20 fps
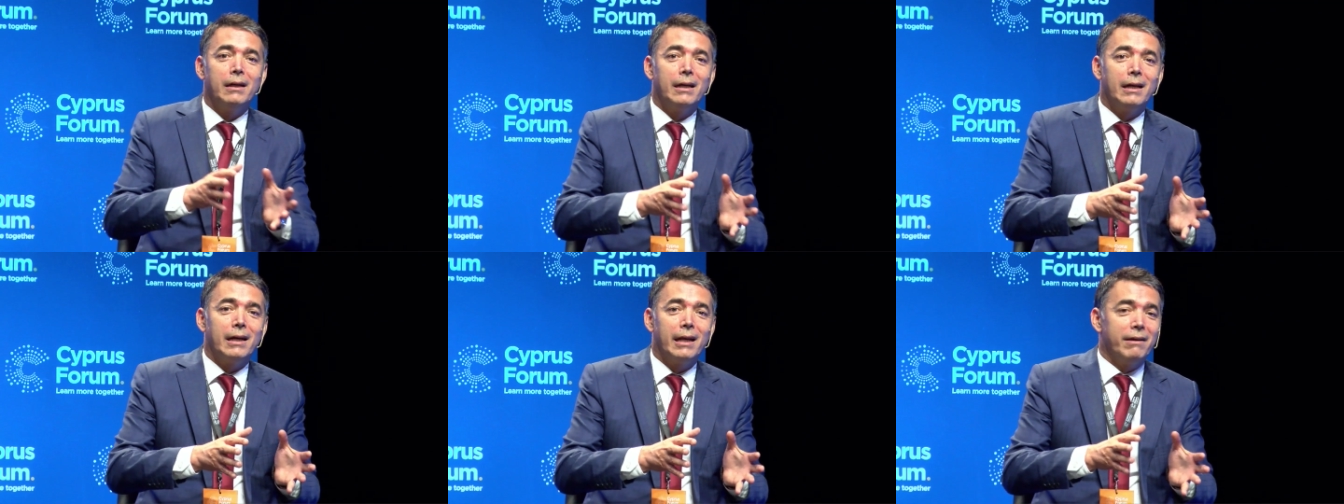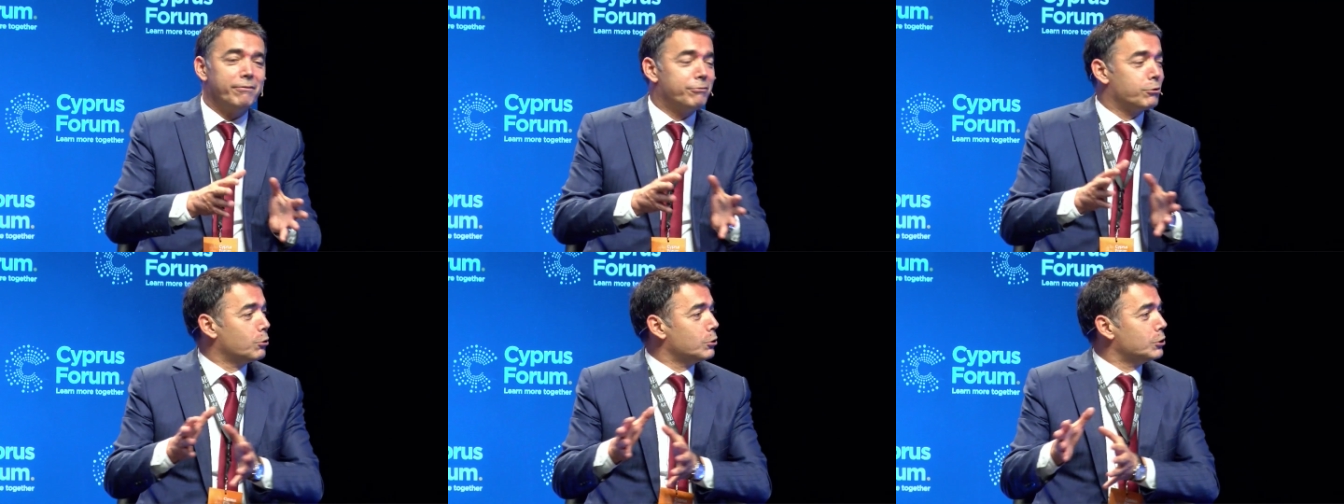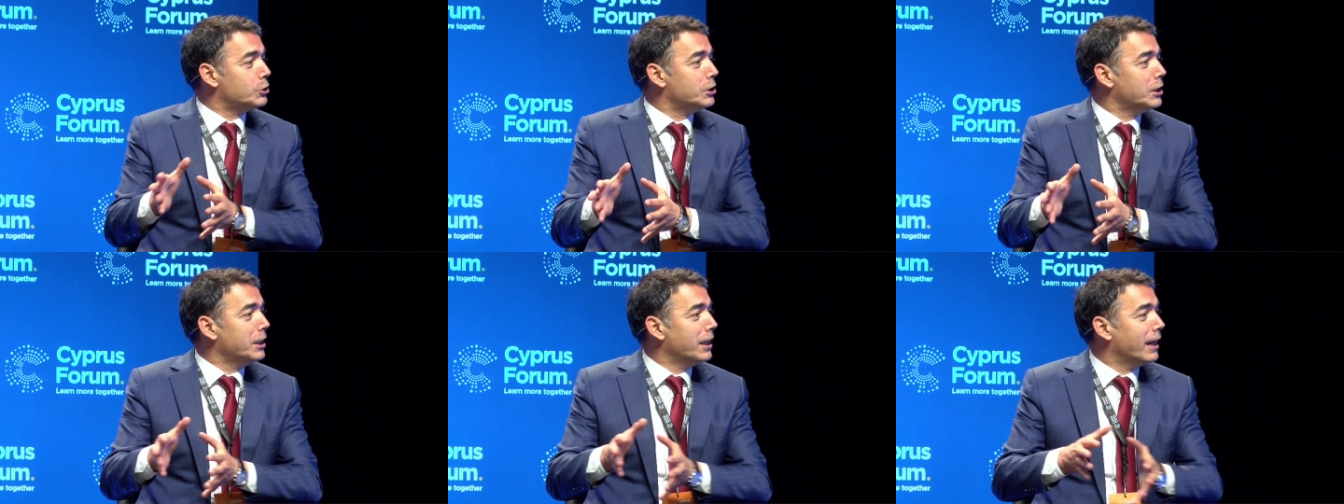
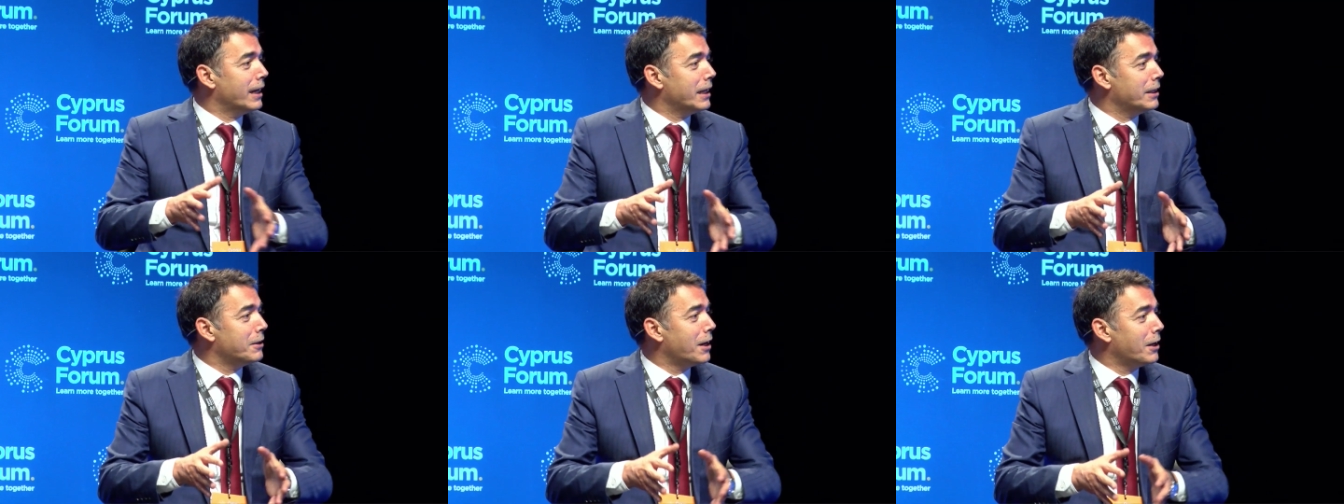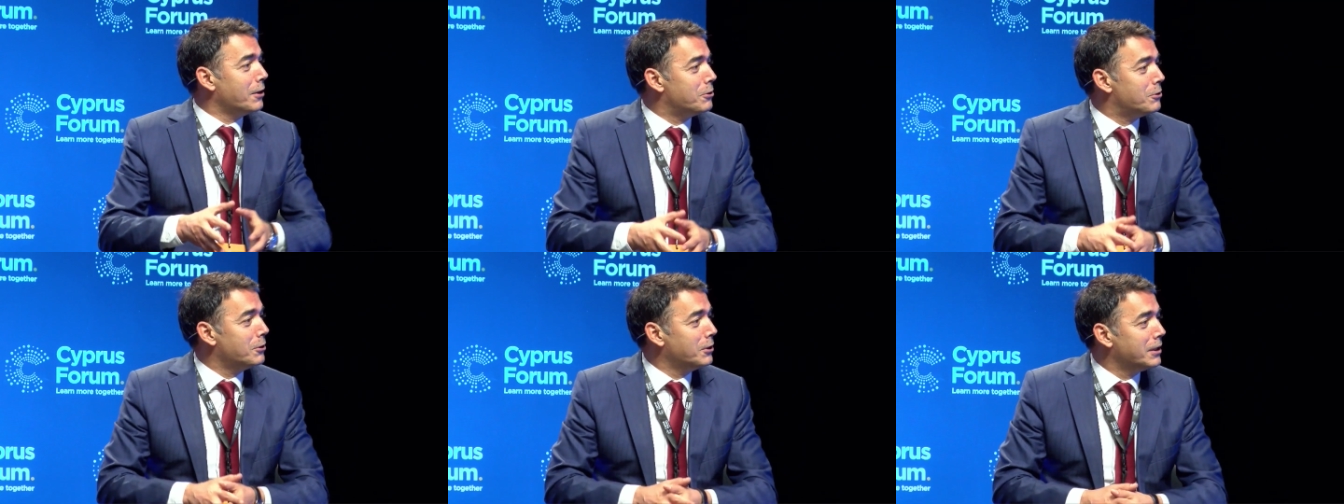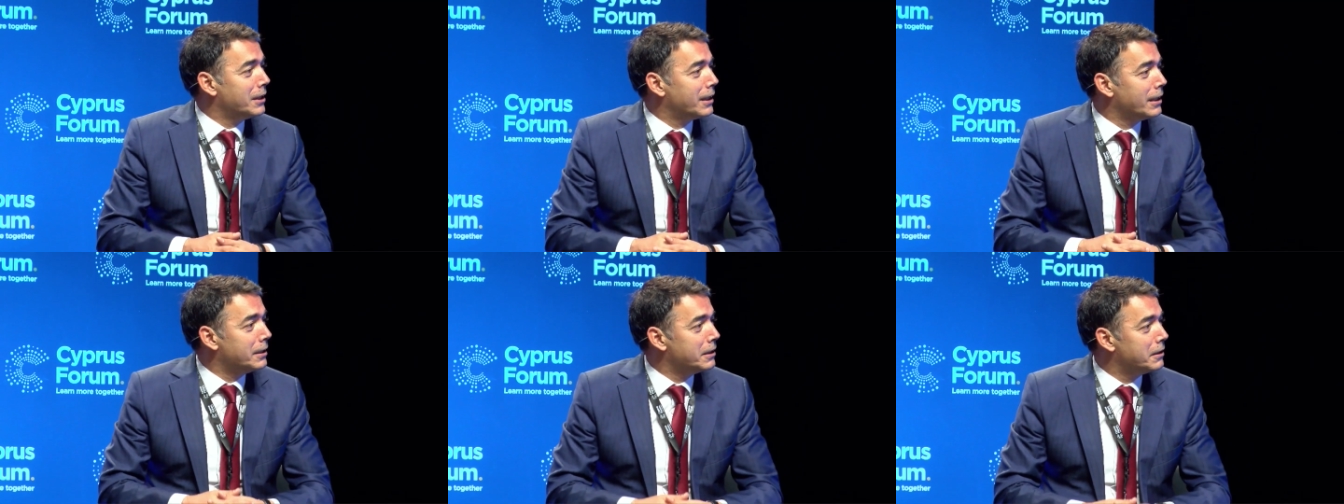Lefkosia, I think,
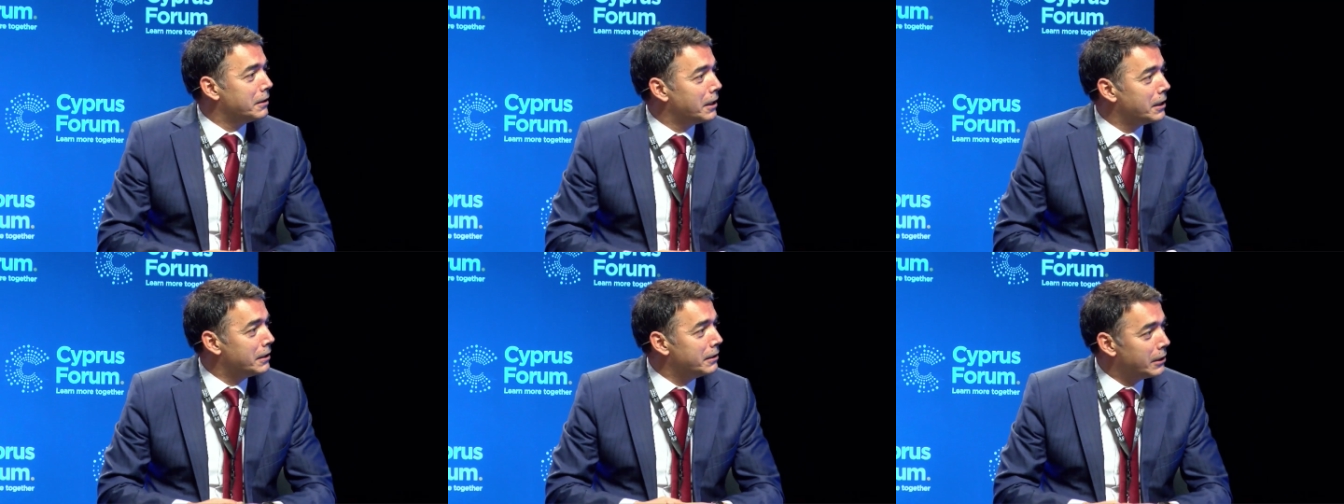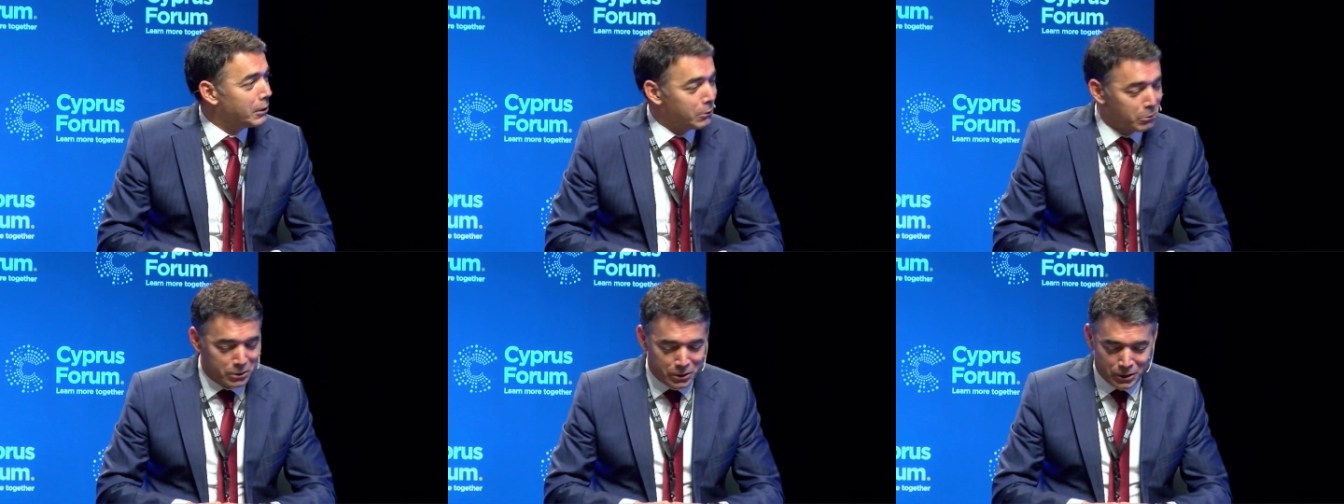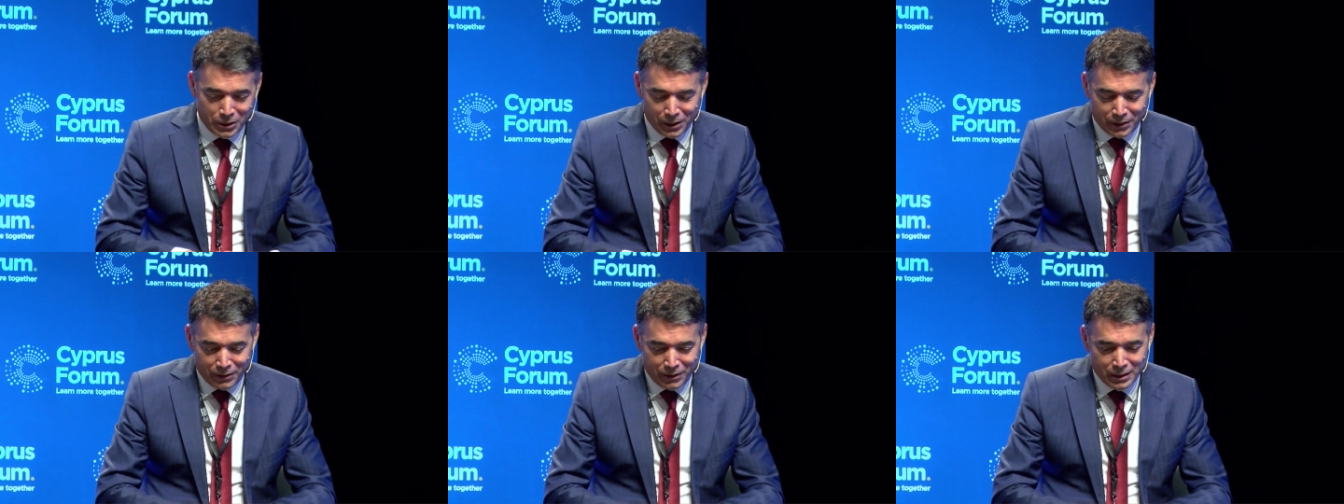and
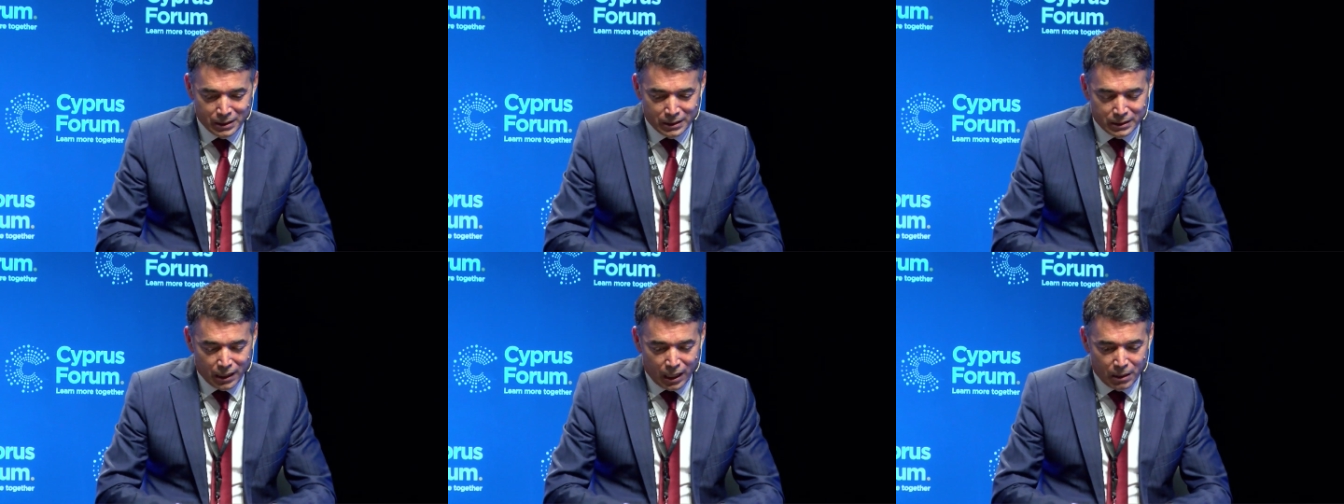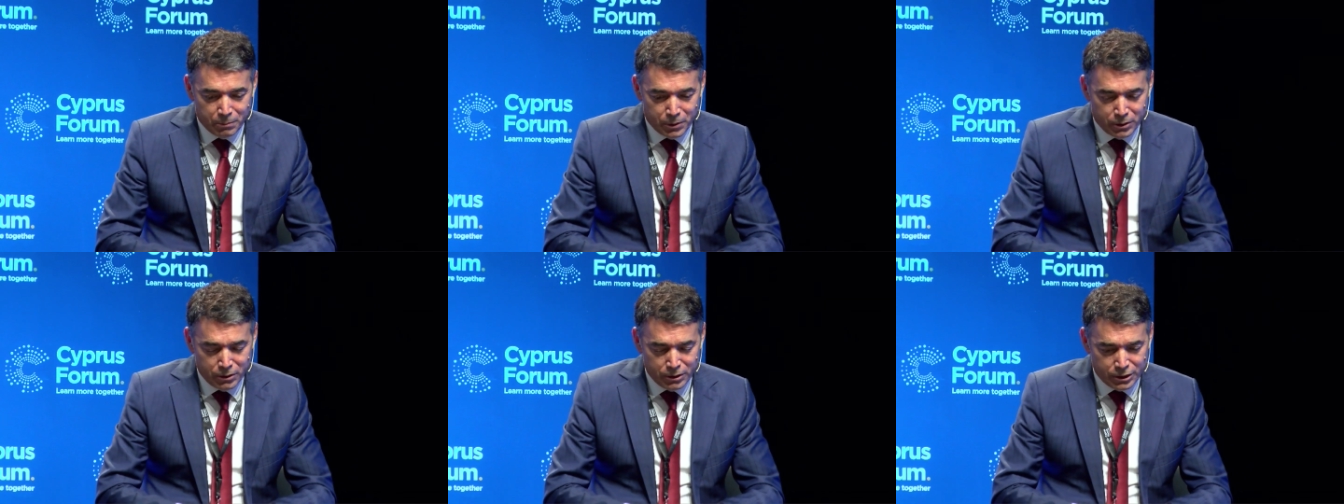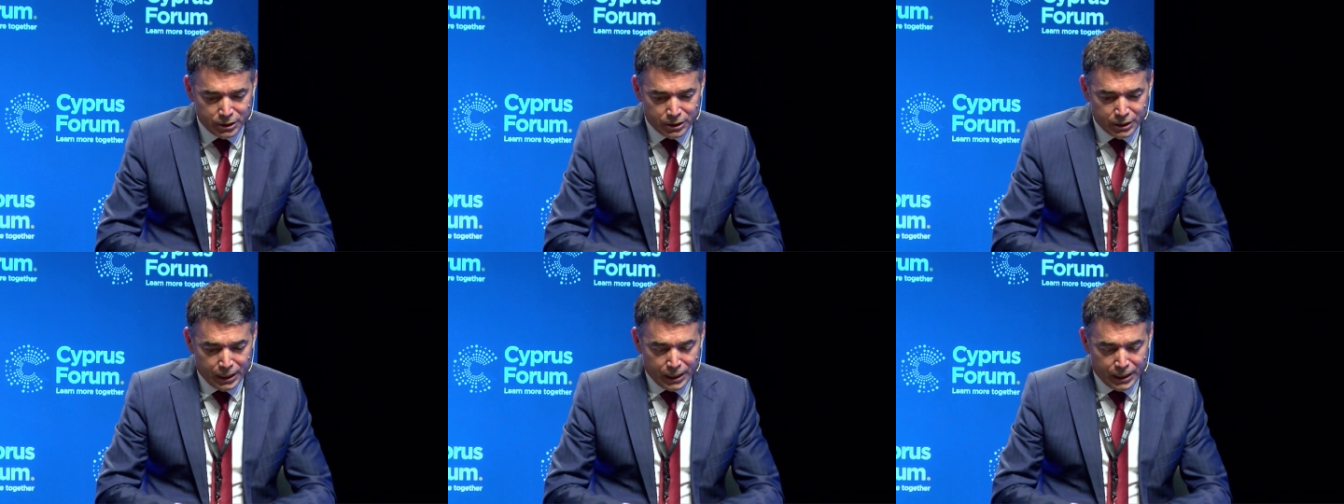Nicosia here in Cyprus.